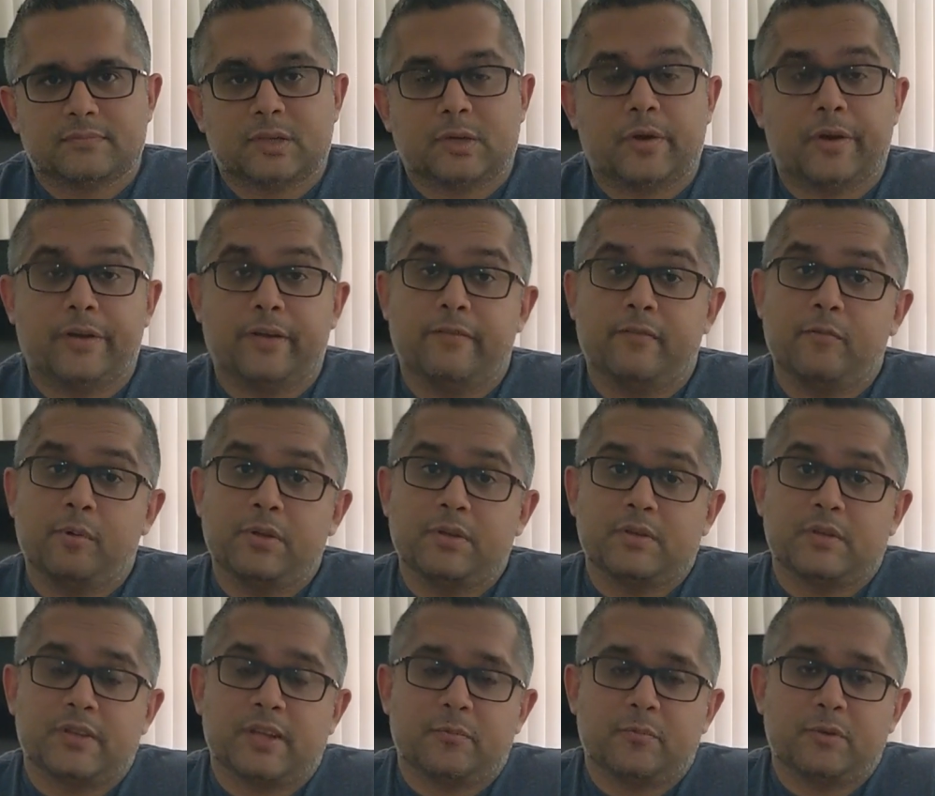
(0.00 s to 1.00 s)
All right, everyone.
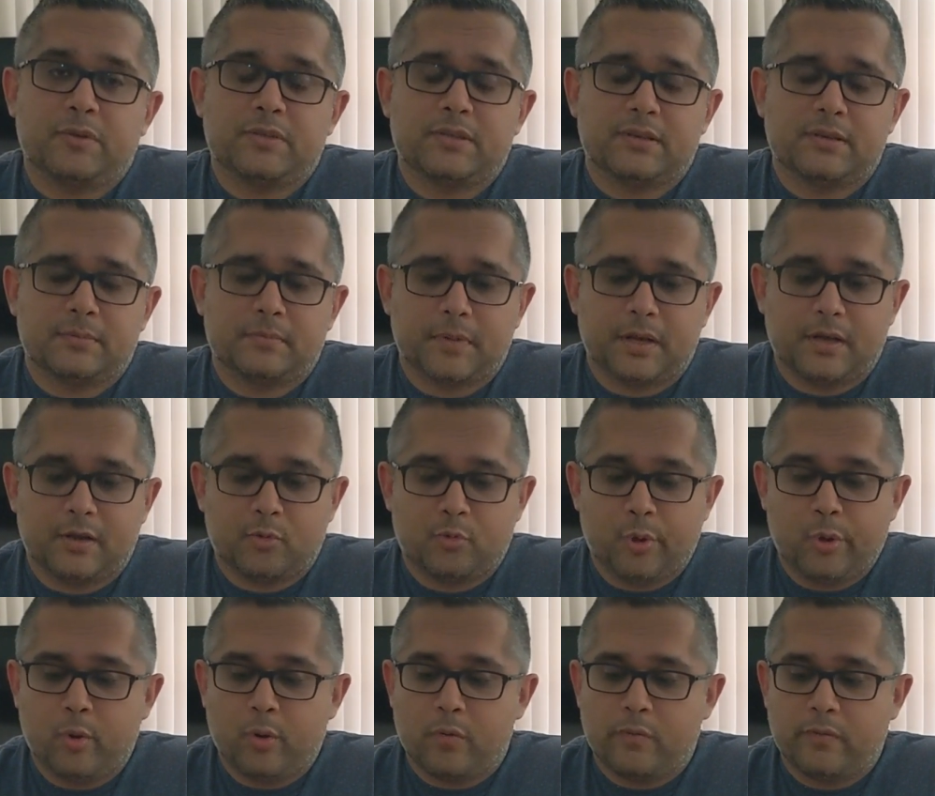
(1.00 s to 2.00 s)
So that was a
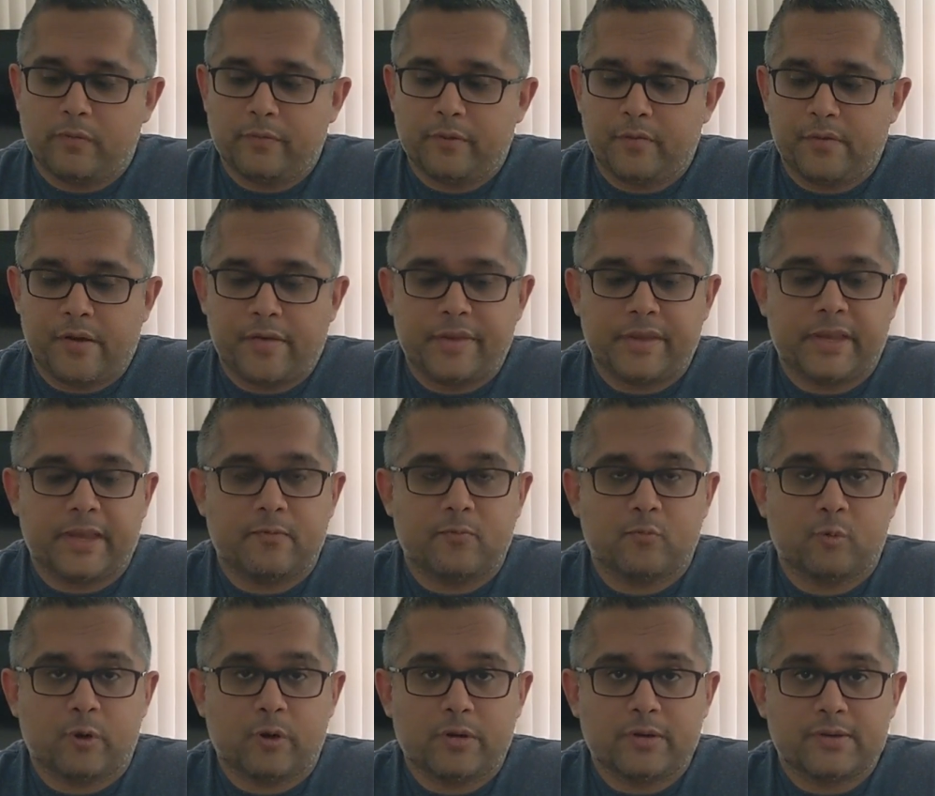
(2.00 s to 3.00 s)
quick overview of how the
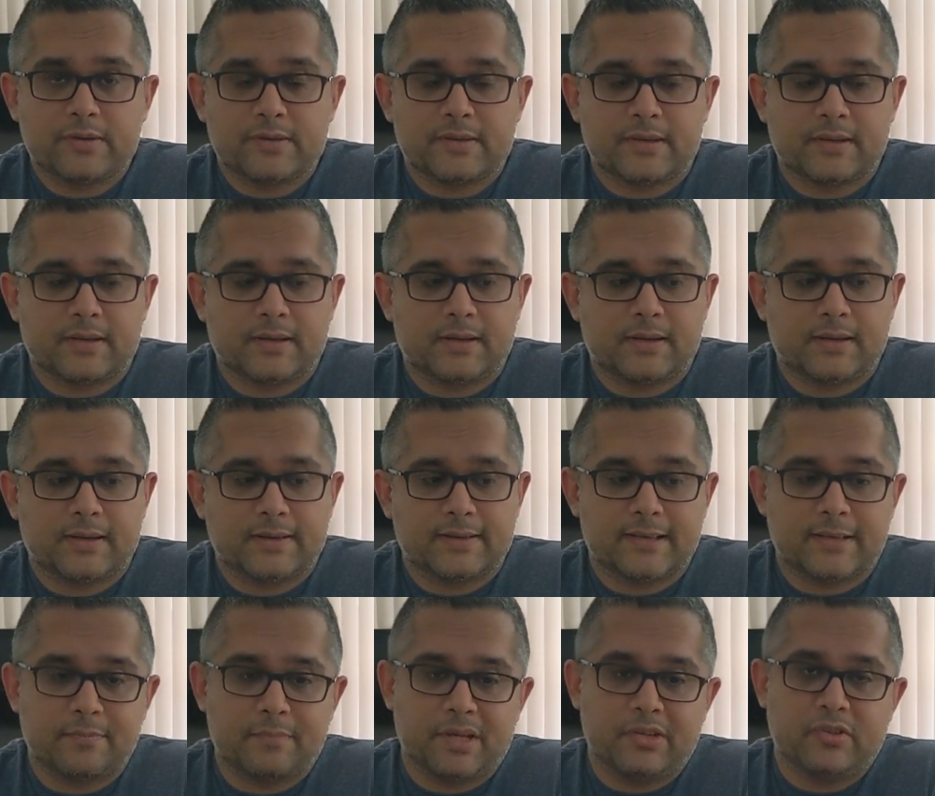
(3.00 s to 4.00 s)
game works.
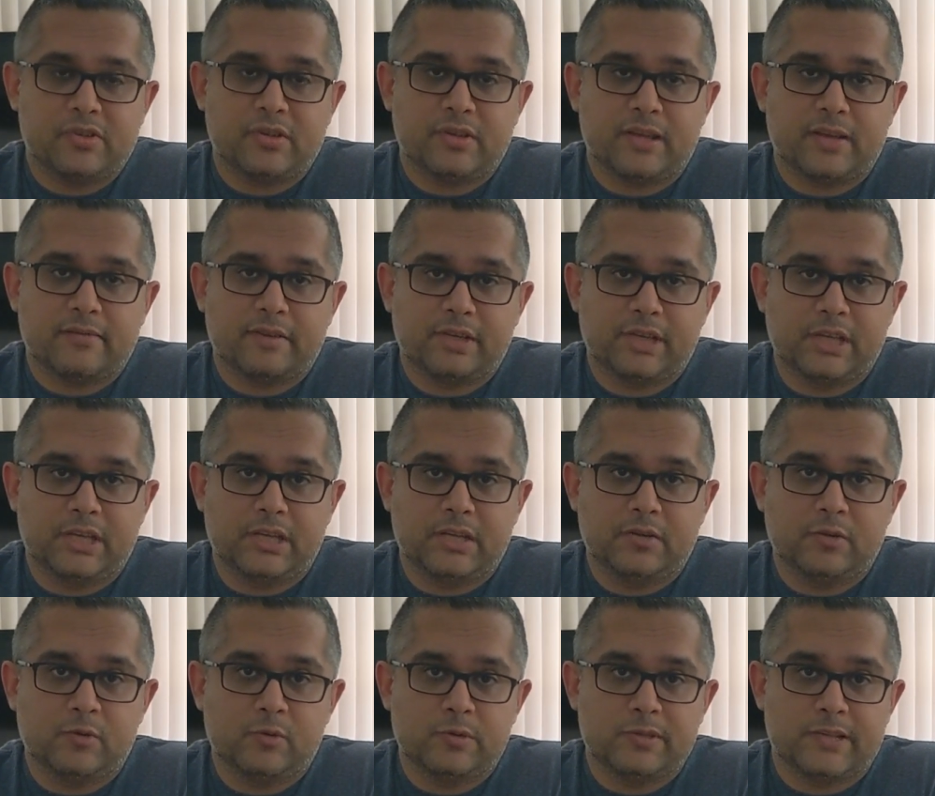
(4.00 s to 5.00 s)
As I mentioned, I have a
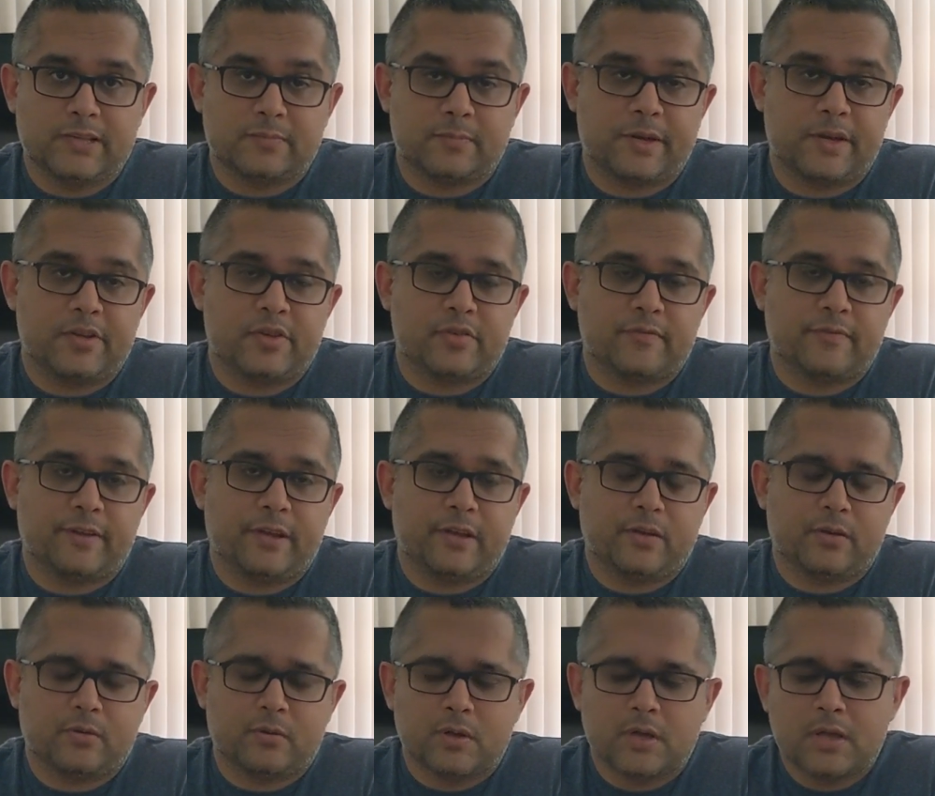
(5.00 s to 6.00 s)
detailed rules explanation
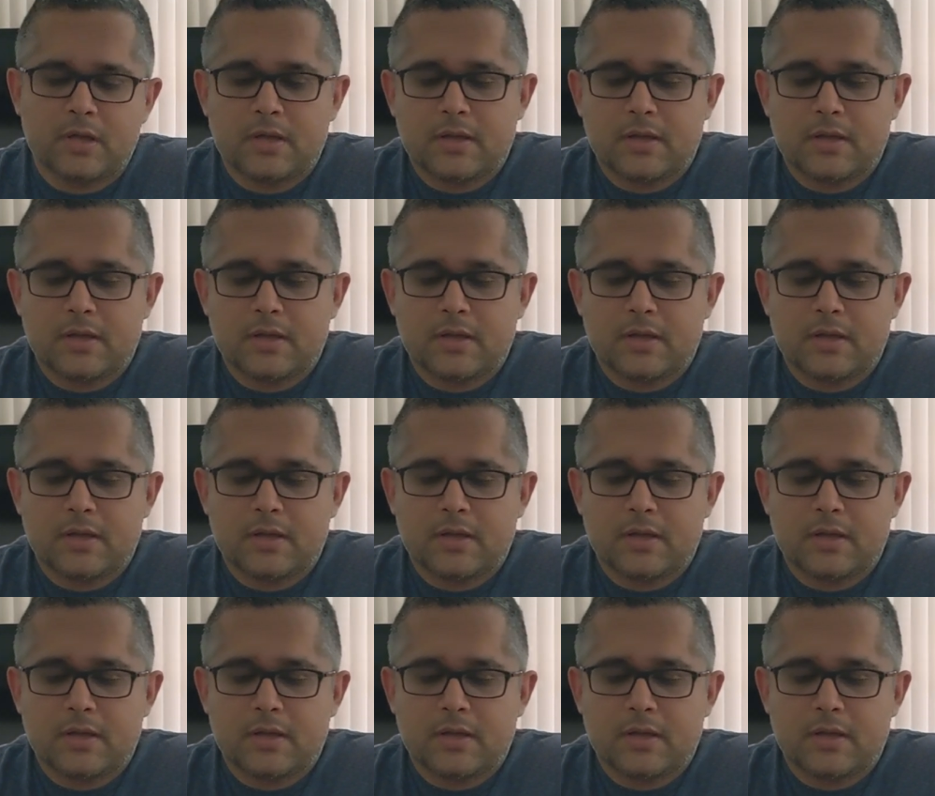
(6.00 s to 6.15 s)
video.